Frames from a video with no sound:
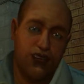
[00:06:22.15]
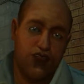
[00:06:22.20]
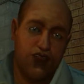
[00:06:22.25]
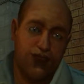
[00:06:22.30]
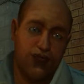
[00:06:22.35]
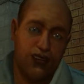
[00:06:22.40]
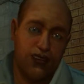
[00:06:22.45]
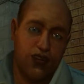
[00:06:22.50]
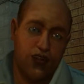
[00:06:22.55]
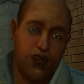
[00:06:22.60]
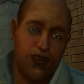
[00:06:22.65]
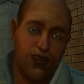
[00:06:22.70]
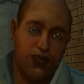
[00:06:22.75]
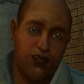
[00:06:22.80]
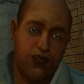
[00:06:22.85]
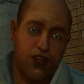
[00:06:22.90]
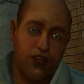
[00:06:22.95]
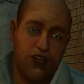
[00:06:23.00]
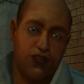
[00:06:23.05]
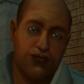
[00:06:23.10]
and believe me,
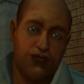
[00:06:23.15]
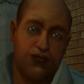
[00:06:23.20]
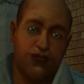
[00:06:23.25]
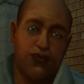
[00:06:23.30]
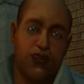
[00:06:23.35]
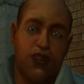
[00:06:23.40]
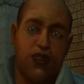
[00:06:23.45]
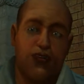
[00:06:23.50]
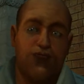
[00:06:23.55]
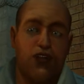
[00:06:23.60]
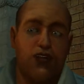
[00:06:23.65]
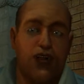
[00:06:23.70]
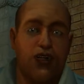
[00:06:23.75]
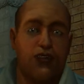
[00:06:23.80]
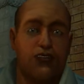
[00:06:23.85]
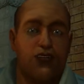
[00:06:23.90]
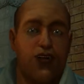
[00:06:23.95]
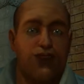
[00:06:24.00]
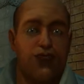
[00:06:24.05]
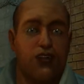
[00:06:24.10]
they do, I
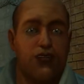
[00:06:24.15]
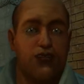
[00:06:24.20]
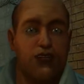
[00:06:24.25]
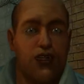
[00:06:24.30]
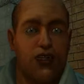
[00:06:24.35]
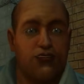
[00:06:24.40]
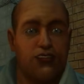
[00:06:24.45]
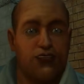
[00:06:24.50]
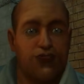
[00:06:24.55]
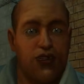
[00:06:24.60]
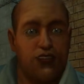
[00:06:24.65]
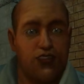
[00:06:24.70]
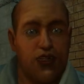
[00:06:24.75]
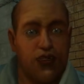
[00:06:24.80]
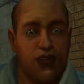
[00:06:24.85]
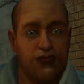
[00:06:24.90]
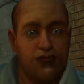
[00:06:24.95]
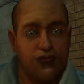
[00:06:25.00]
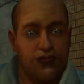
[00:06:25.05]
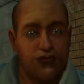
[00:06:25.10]
pull You could have just said a
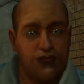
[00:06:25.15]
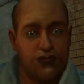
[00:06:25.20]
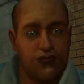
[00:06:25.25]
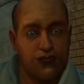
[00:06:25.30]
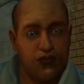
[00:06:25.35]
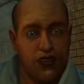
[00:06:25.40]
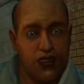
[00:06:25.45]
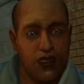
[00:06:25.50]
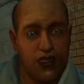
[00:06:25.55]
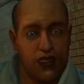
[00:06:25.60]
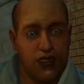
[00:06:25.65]
nightstick.